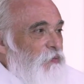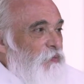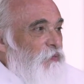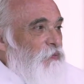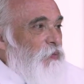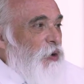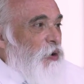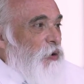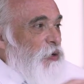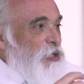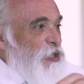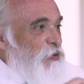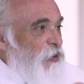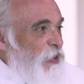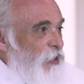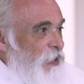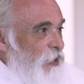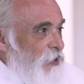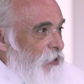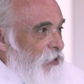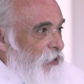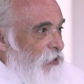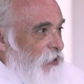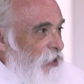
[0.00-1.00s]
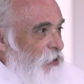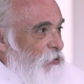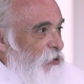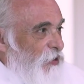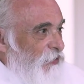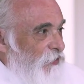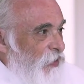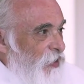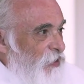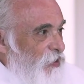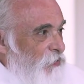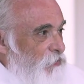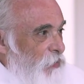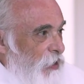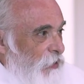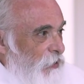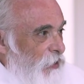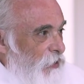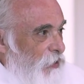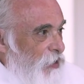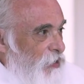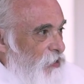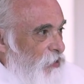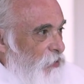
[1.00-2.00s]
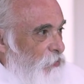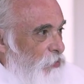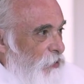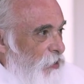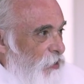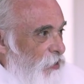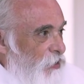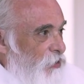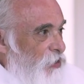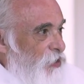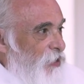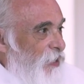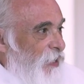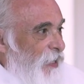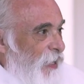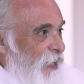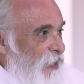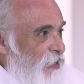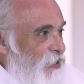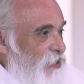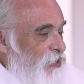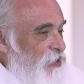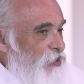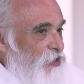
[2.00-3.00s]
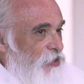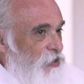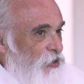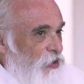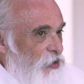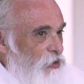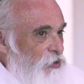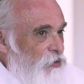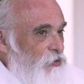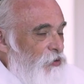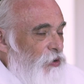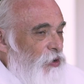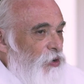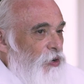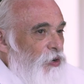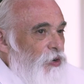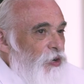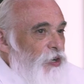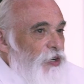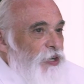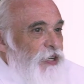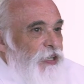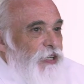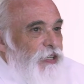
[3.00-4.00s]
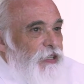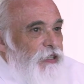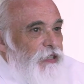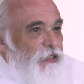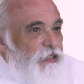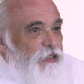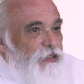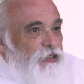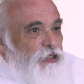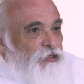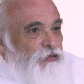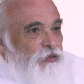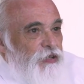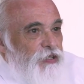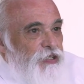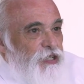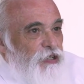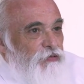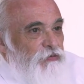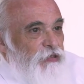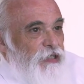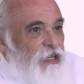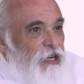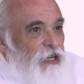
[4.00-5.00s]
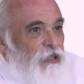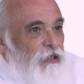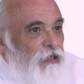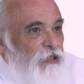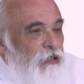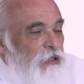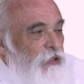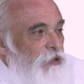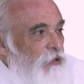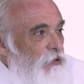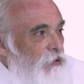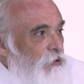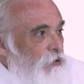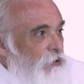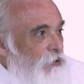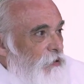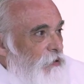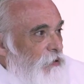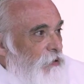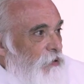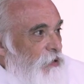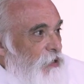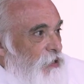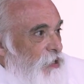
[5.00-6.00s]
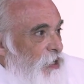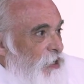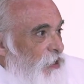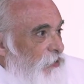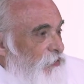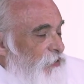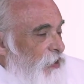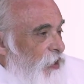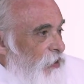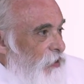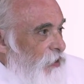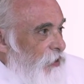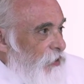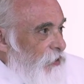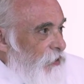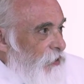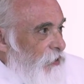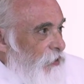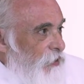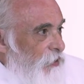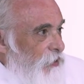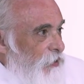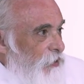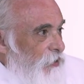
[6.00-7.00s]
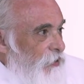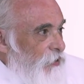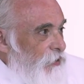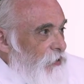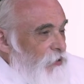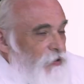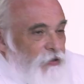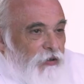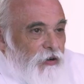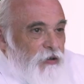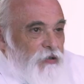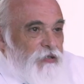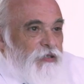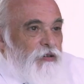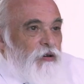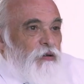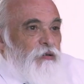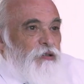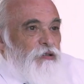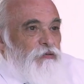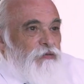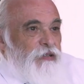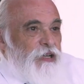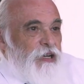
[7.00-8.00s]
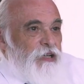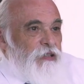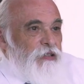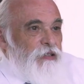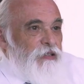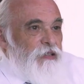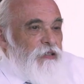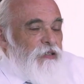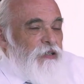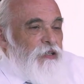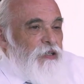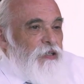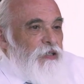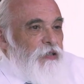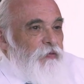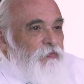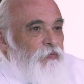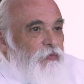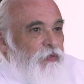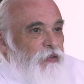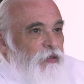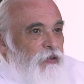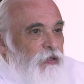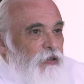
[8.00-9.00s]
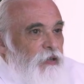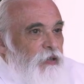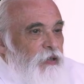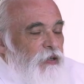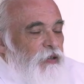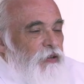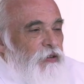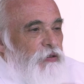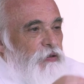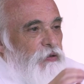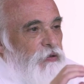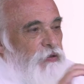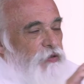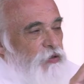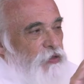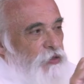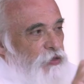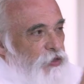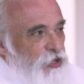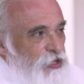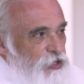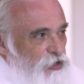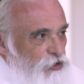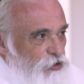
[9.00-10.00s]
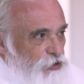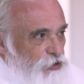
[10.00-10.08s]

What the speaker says: because if it didn't, it would fundamentally disappear, because it has no intrinsic reality. It's out of nothing. God's the only reality. This